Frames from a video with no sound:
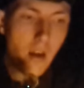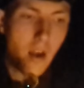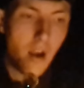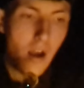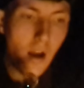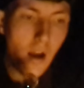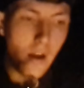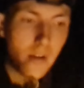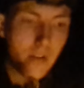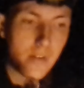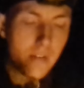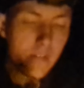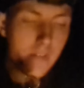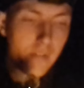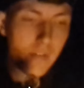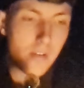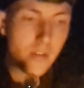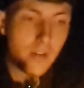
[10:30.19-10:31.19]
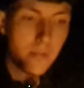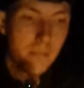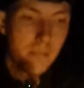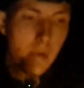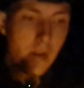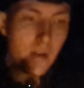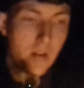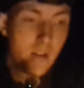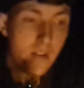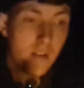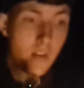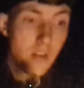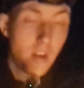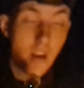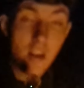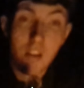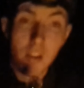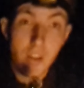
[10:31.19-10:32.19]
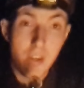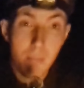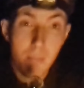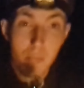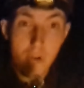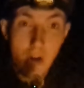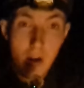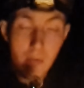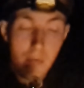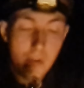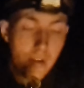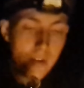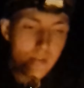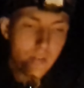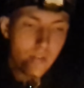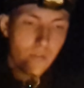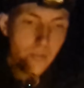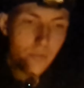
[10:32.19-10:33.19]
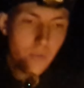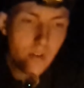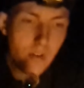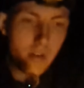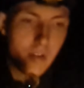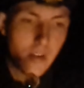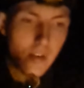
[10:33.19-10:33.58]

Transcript: And Liam Brown, he's a good one.